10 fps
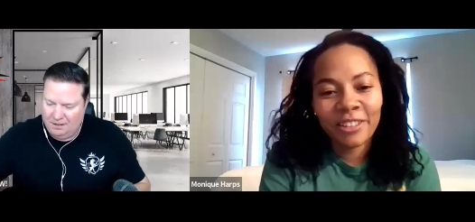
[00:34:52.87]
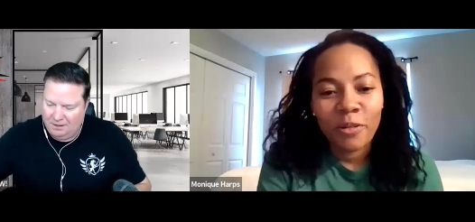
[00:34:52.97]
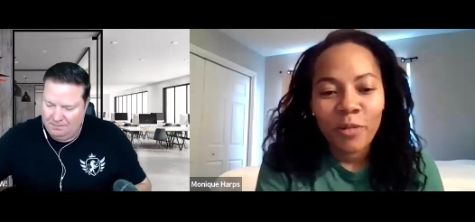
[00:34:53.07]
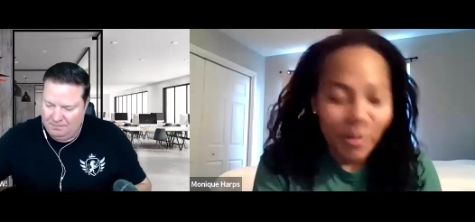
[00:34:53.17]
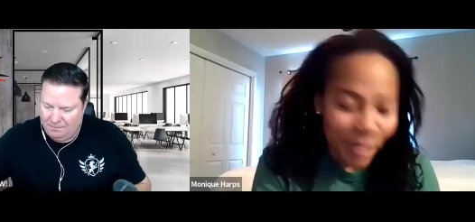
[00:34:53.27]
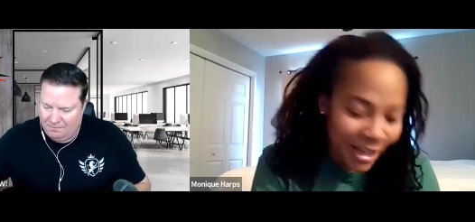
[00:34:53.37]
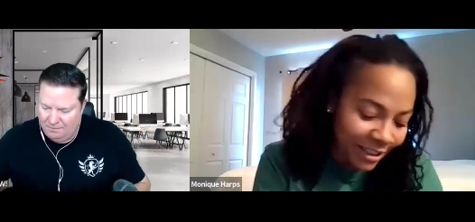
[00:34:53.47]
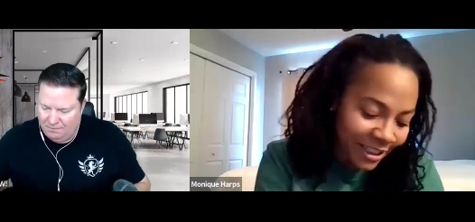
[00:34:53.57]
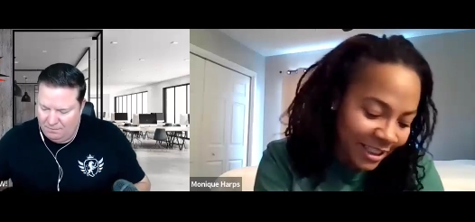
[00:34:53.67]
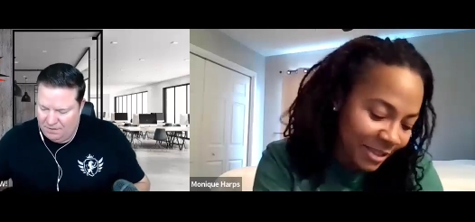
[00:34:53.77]
Speaker 1: Well,
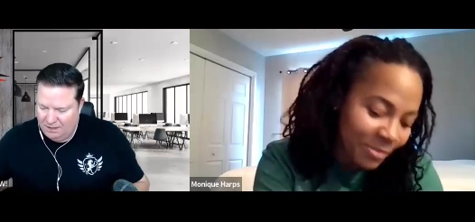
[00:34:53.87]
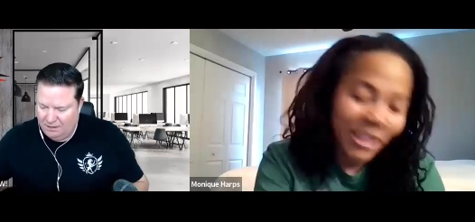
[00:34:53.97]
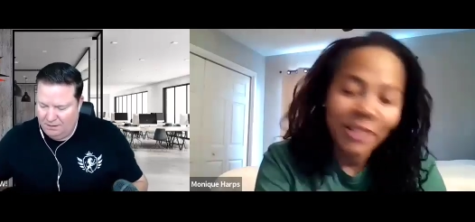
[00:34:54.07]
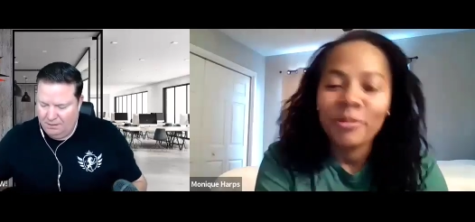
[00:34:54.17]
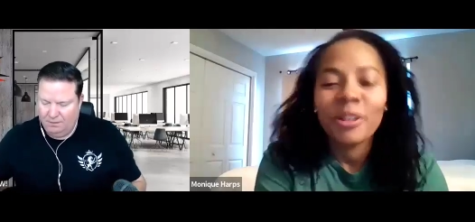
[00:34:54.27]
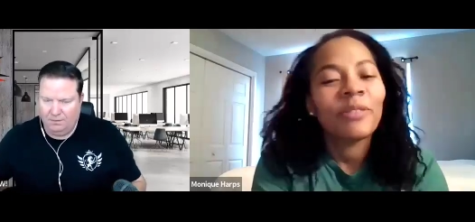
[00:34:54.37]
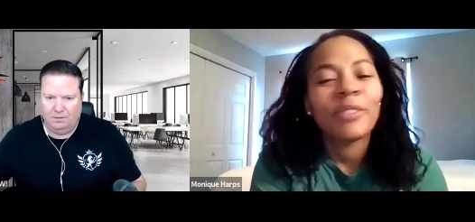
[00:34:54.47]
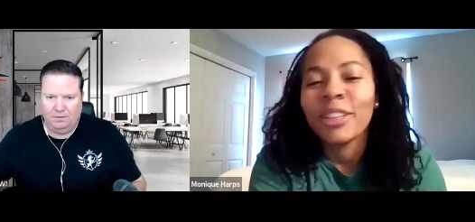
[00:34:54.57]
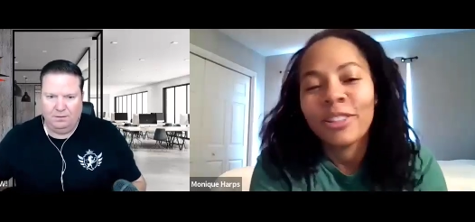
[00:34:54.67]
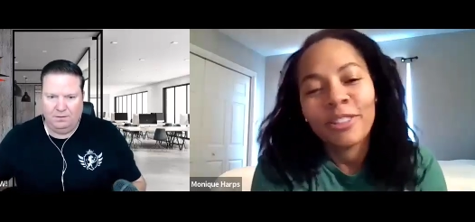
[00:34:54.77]
Michael, it just means more
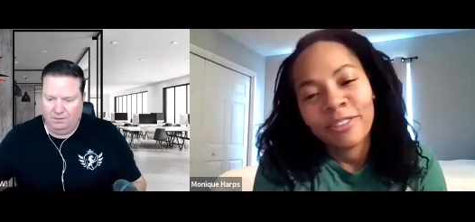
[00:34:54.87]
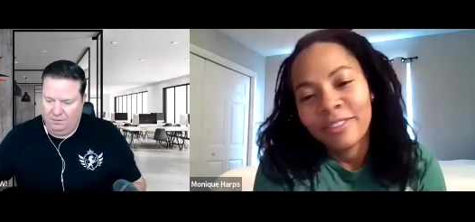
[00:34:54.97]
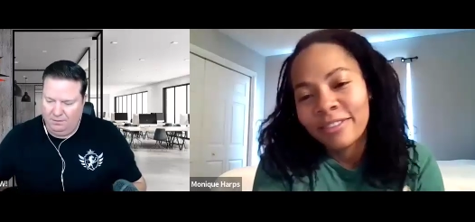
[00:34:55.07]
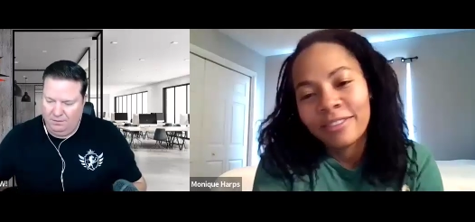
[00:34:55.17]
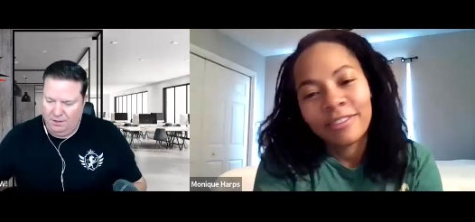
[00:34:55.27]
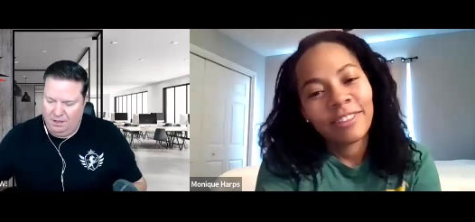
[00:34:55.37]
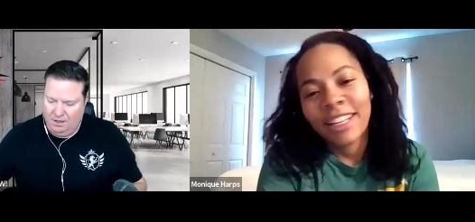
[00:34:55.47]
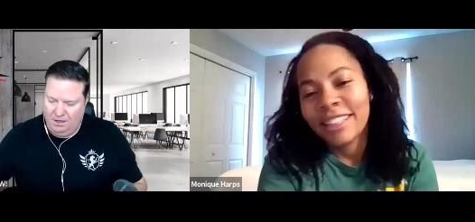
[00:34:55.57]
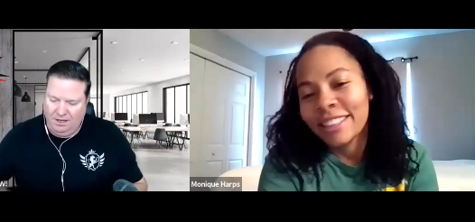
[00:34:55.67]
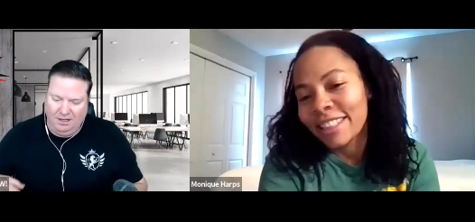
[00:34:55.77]
for you.
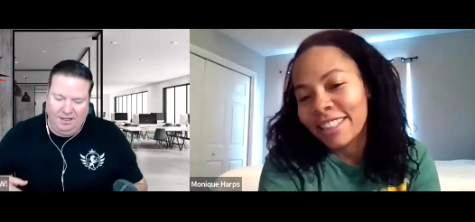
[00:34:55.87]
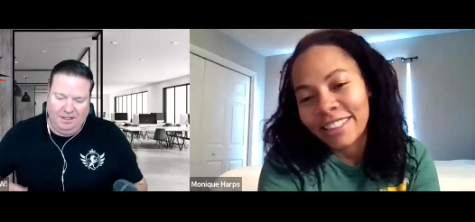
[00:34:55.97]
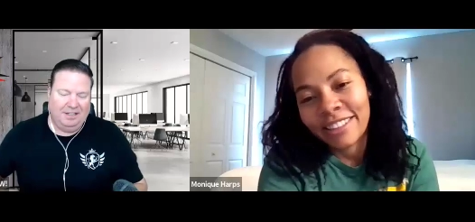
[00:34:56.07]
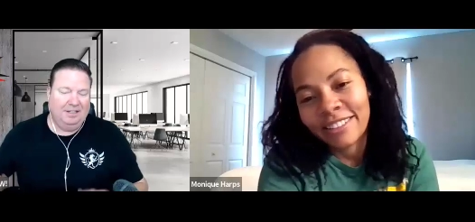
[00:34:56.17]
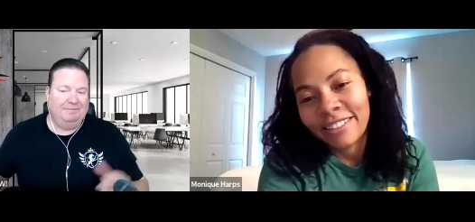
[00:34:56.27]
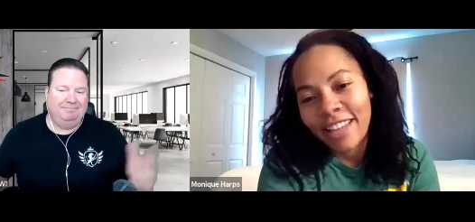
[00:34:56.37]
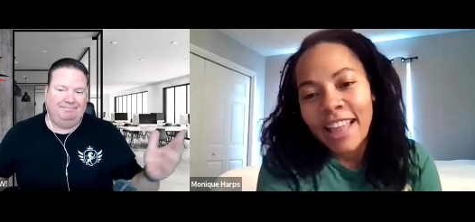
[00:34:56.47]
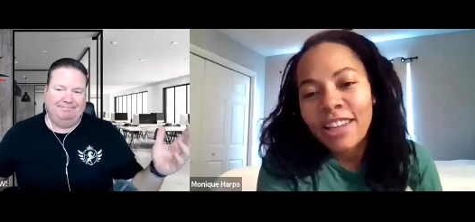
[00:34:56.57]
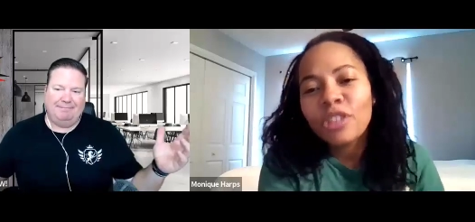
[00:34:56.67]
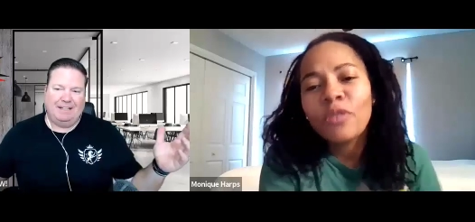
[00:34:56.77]
That's it.
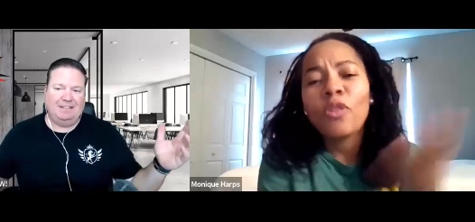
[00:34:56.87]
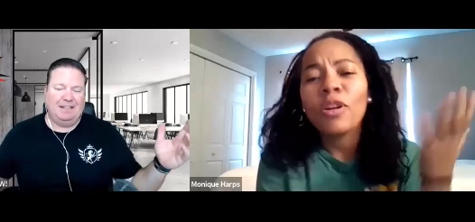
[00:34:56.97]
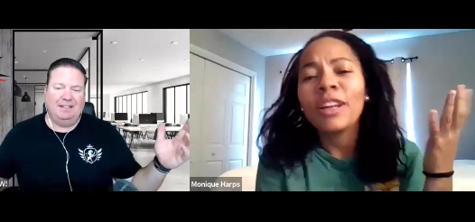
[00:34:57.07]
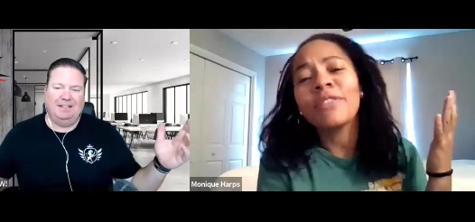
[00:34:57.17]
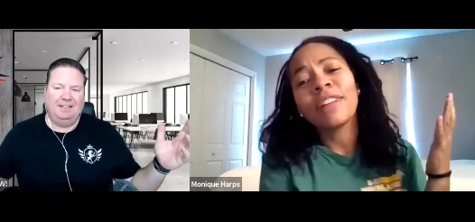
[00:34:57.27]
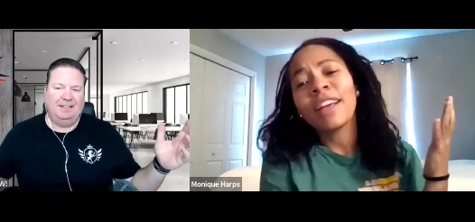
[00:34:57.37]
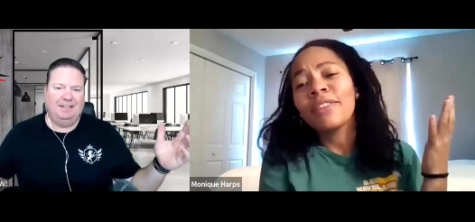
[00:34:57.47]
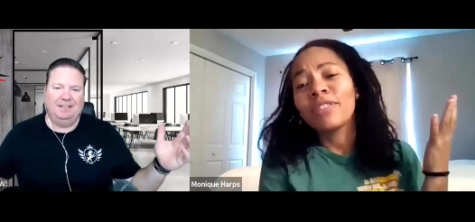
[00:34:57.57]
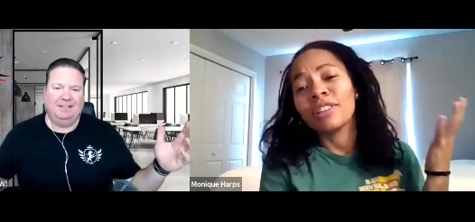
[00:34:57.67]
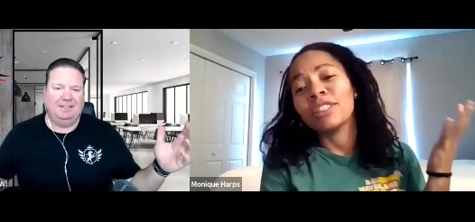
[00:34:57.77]
And there's 40
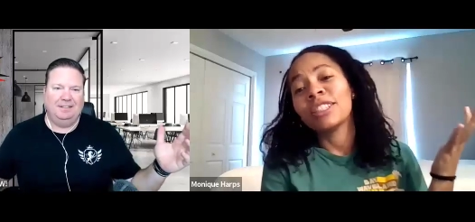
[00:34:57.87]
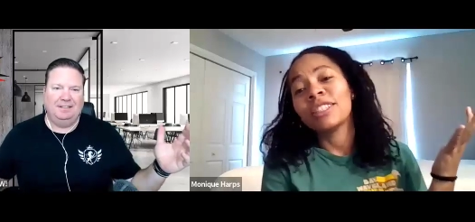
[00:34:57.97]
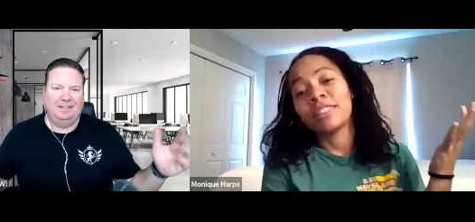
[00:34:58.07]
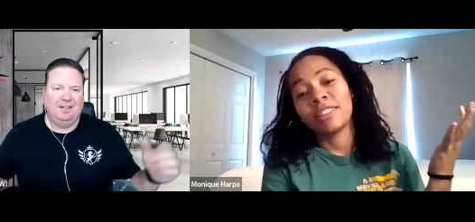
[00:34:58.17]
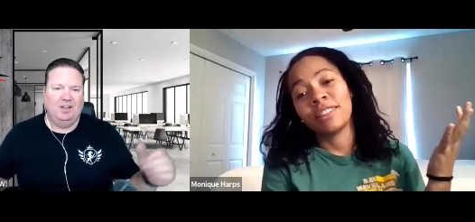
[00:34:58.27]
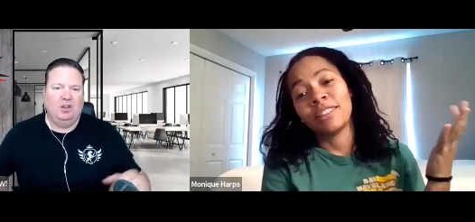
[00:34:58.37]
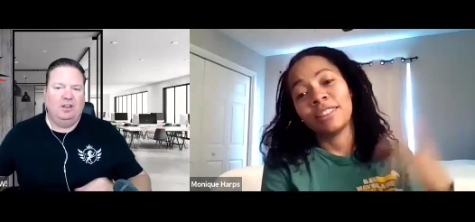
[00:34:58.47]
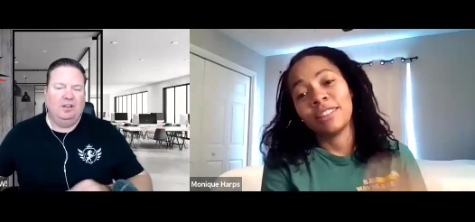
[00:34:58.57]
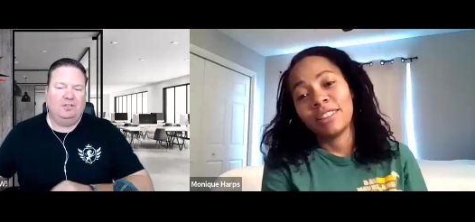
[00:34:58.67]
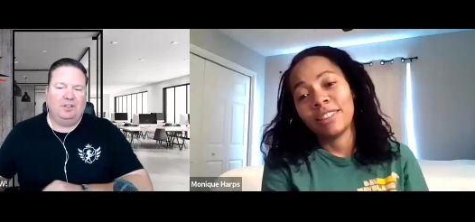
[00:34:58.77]
flavors.
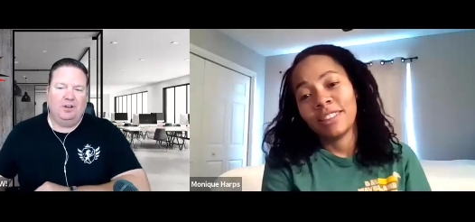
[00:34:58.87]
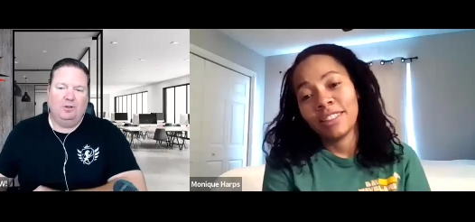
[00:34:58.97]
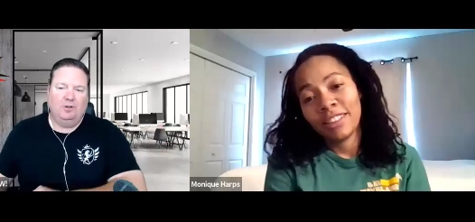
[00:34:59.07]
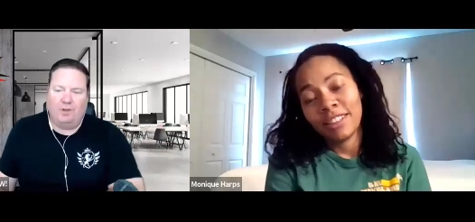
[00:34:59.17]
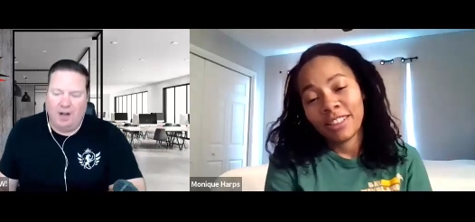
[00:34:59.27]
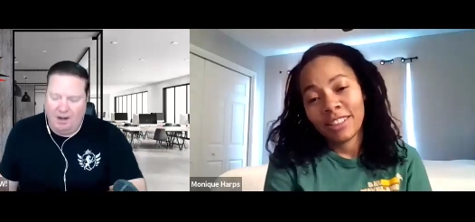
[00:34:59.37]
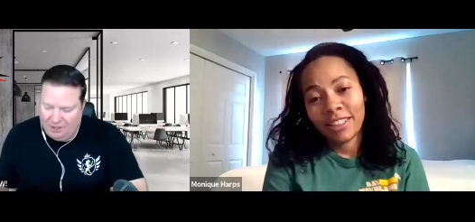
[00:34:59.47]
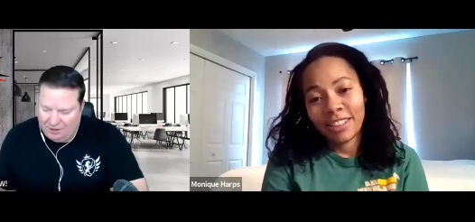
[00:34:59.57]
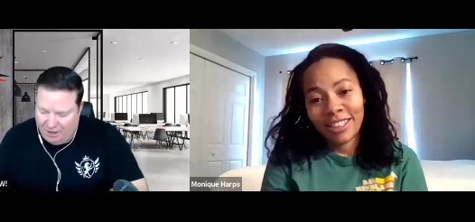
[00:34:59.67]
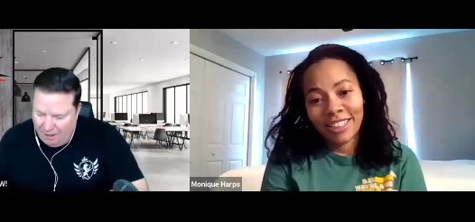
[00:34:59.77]
Speaker 2: So for every
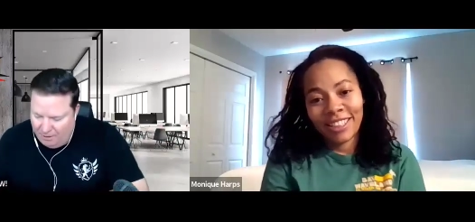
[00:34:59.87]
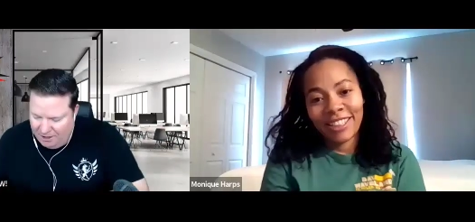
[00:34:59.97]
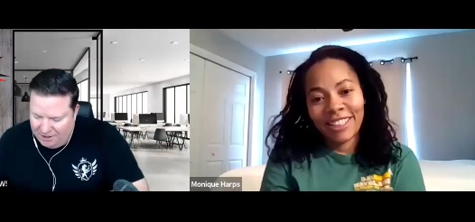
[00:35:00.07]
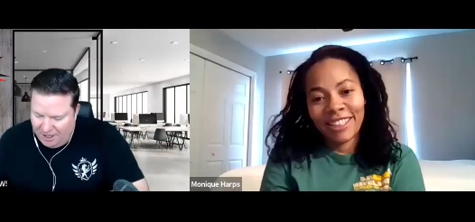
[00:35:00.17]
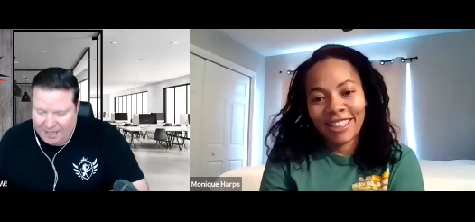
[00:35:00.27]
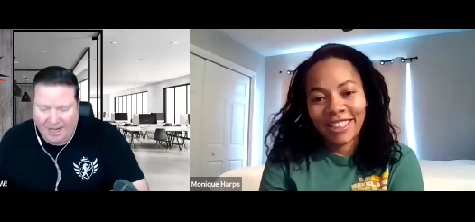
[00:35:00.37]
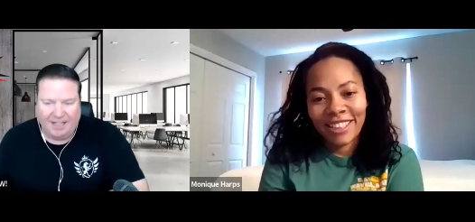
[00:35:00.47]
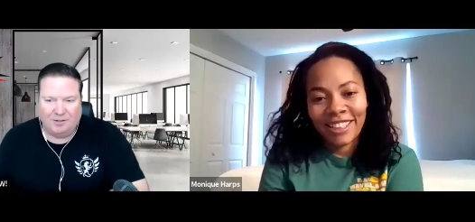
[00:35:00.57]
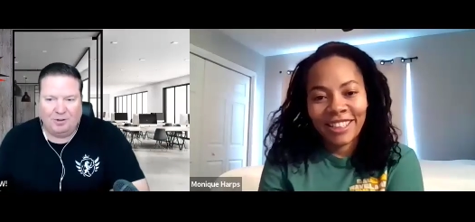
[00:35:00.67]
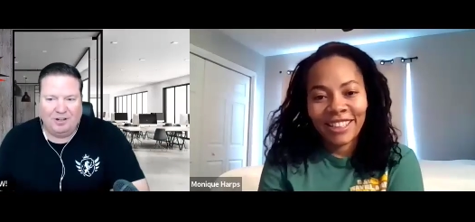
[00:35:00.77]
strawberry shake, I
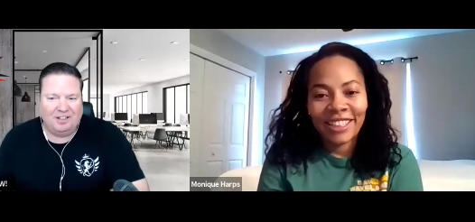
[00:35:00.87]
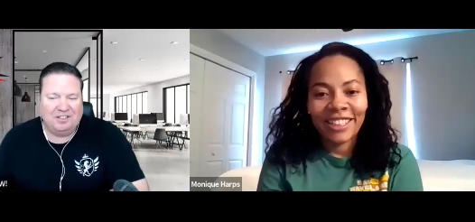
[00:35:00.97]
get to order a